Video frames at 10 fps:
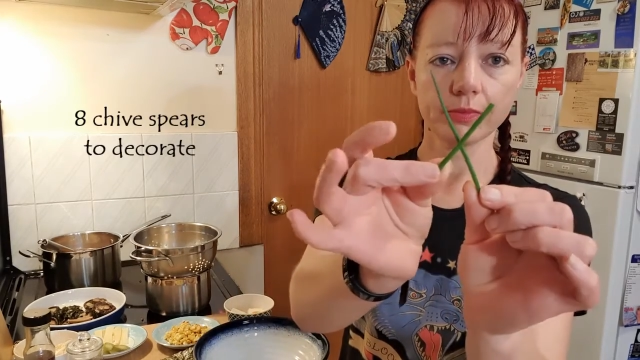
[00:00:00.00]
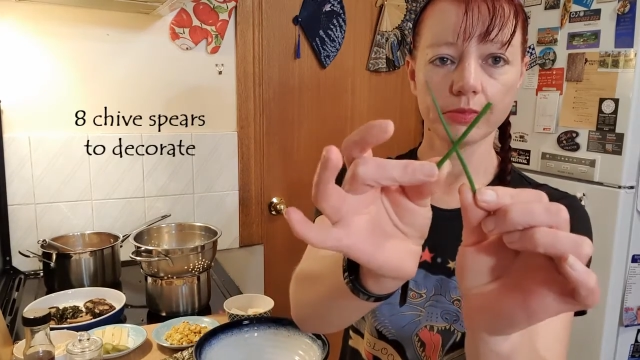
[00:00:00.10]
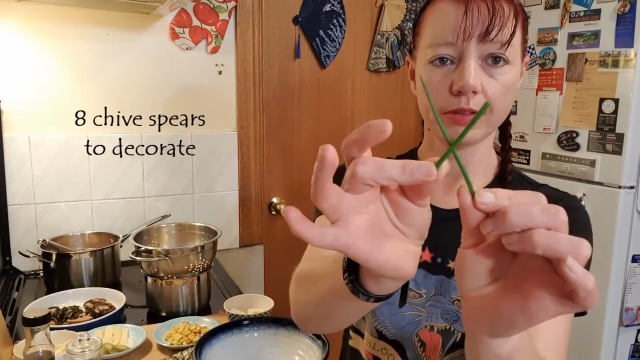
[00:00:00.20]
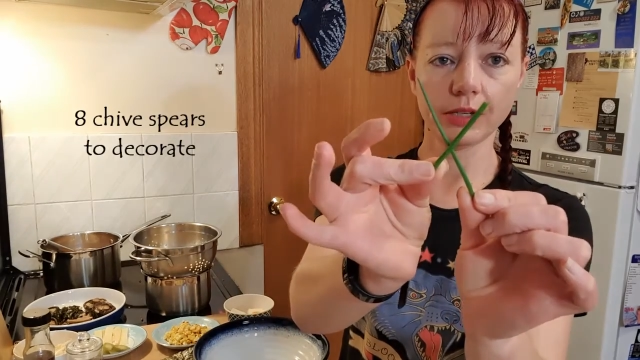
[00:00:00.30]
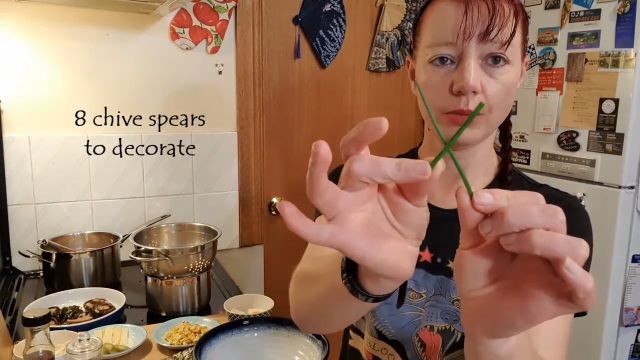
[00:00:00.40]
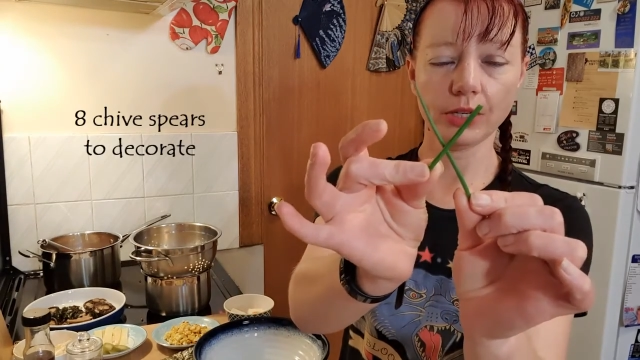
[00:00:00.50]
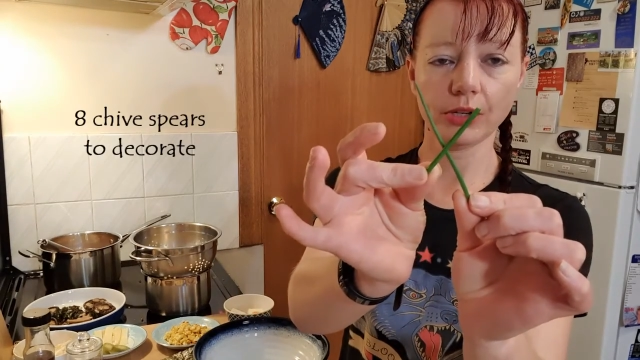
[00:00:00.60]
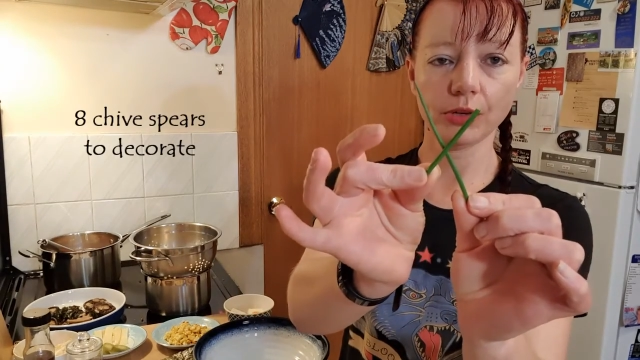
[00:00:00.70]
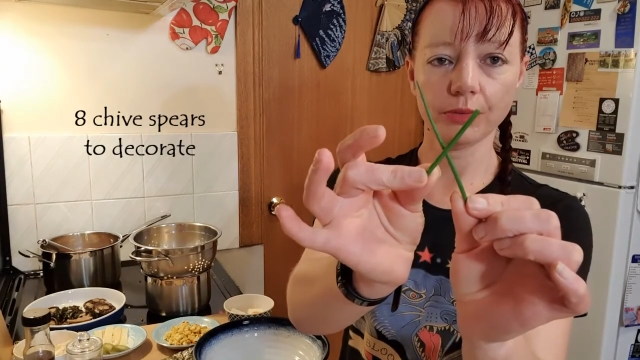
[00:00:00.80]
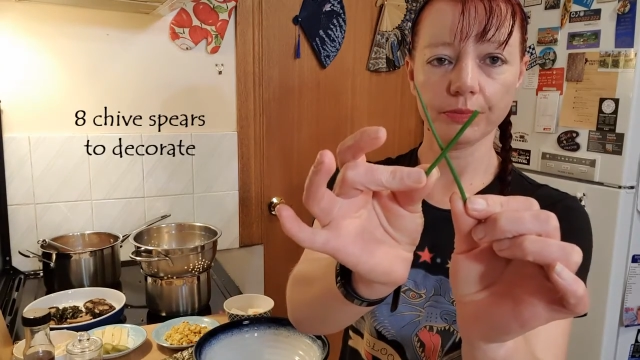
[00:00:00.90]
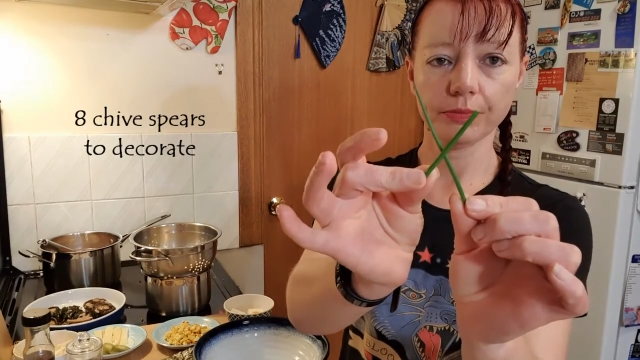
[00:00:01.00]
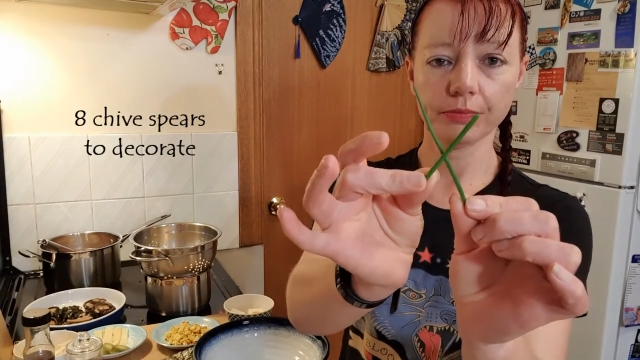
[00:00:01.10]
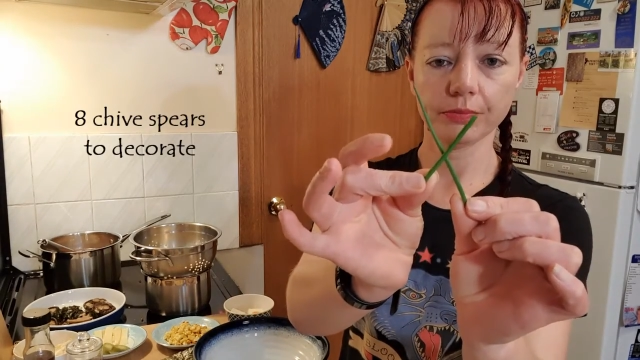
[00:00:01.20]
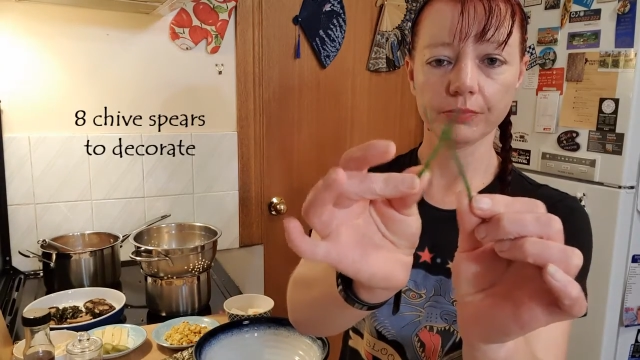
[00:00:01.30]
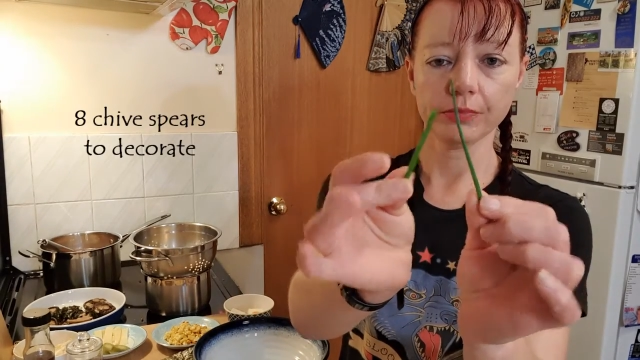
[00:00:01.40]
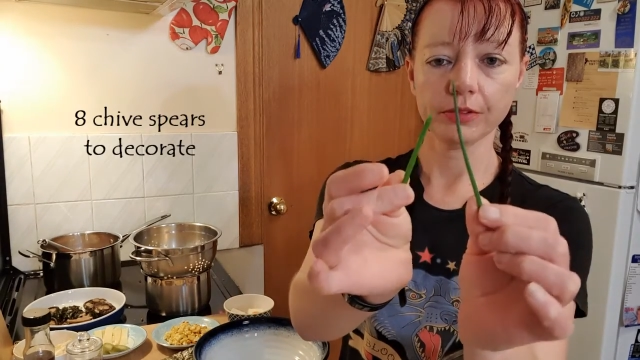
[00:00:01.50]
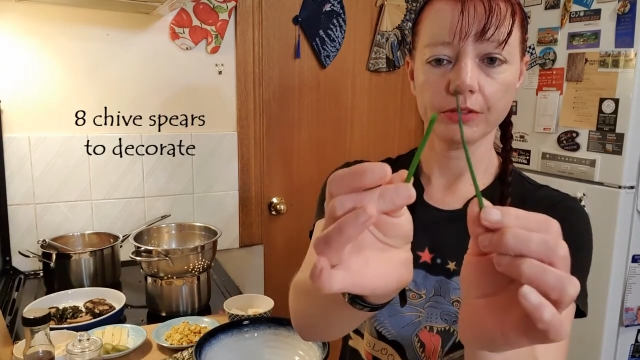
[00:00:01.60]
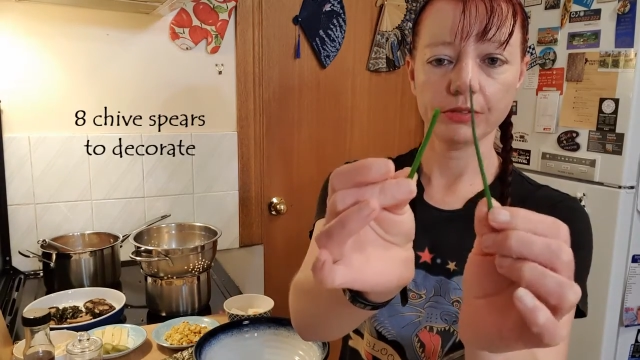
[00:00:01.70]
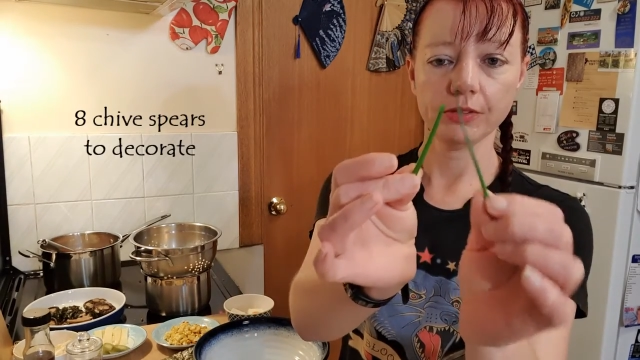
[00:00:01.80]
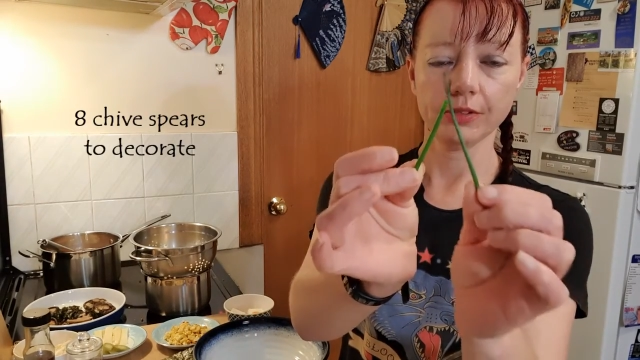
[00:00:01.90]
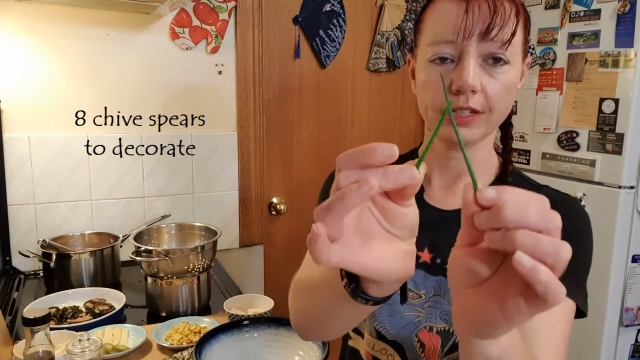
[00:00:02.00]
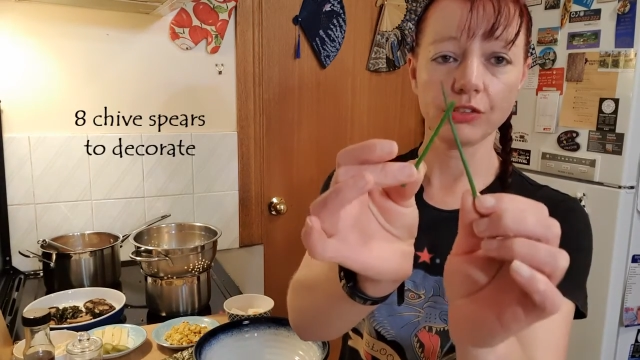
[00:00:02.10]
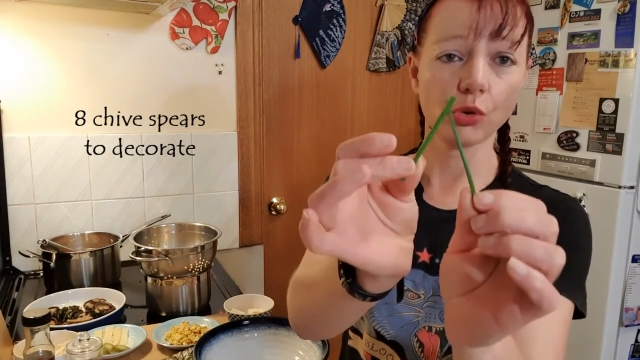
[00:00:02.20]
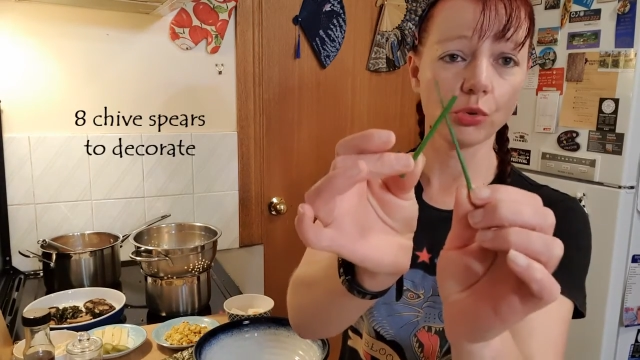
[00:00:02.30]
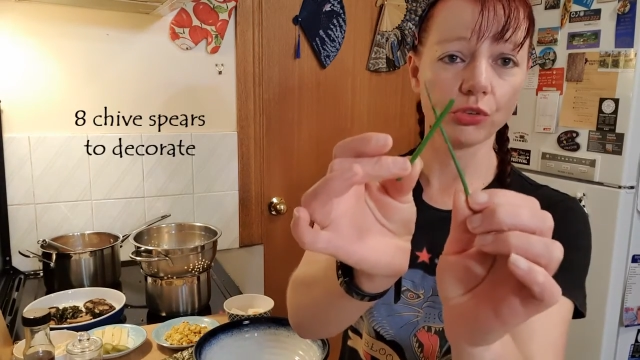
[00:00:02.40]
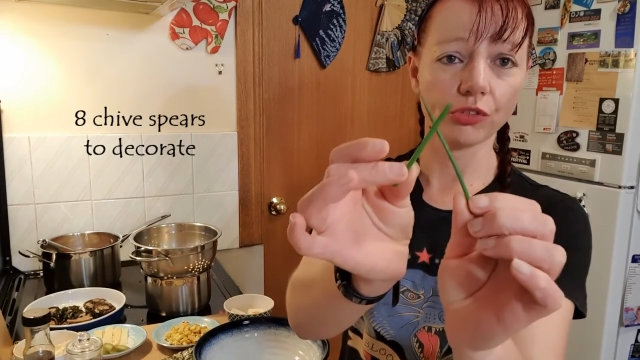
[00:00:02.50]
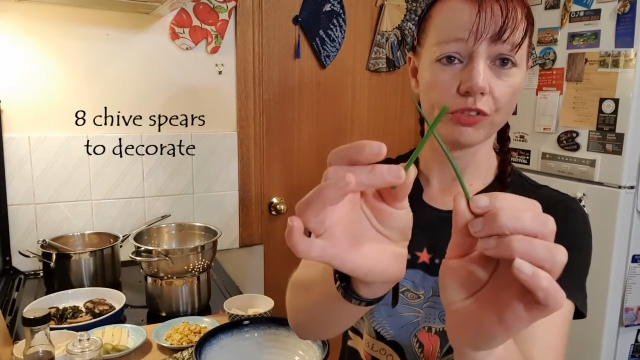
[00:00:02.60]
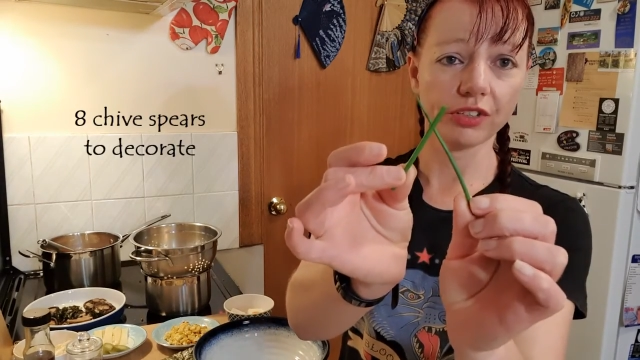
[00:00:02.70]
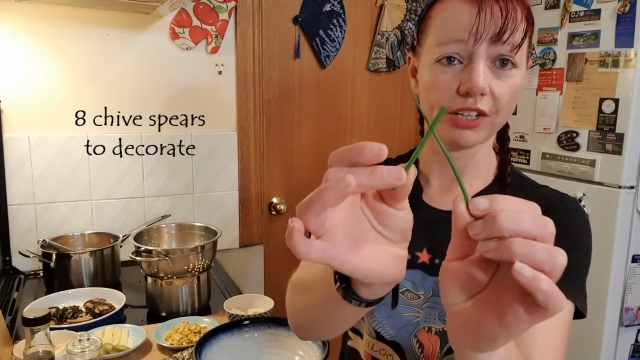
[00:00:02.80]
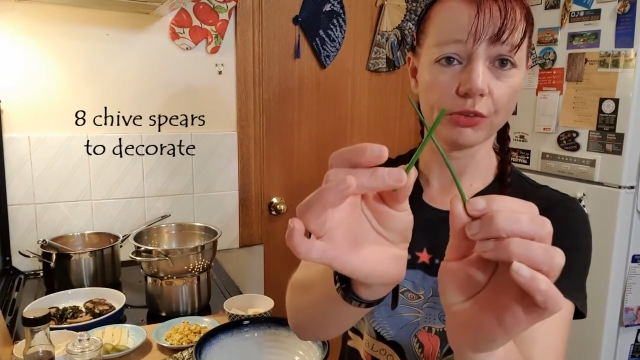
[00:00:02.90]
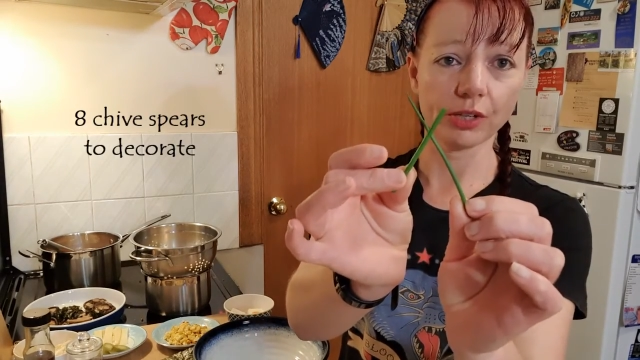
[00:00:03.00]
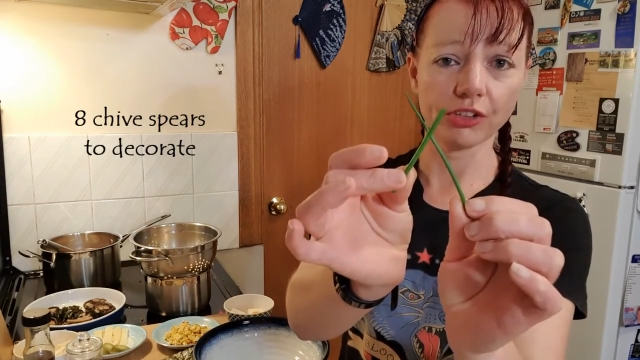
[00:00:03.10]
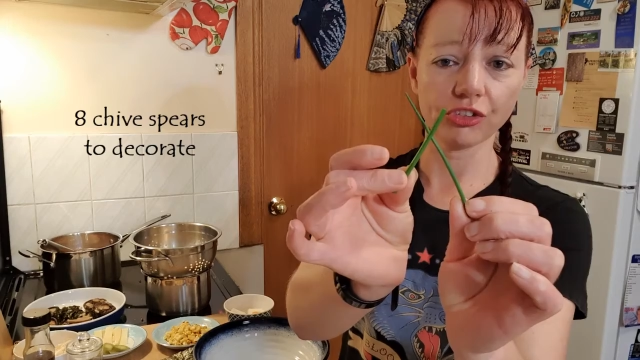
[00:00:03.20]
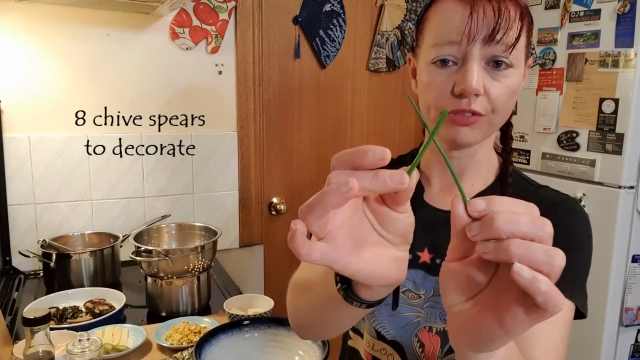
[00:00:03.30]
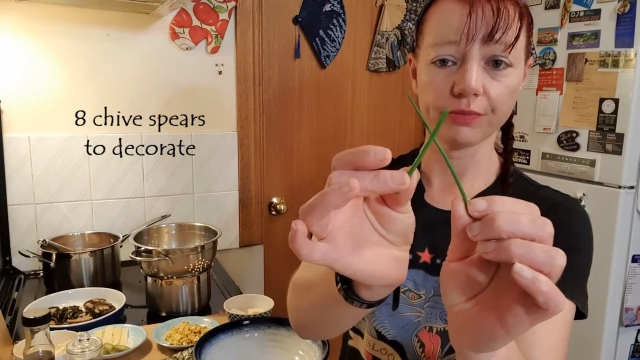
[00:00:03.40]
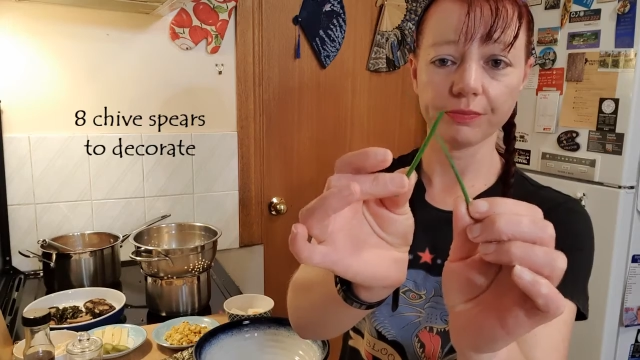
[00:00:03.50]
there we go, and that's also for decoration.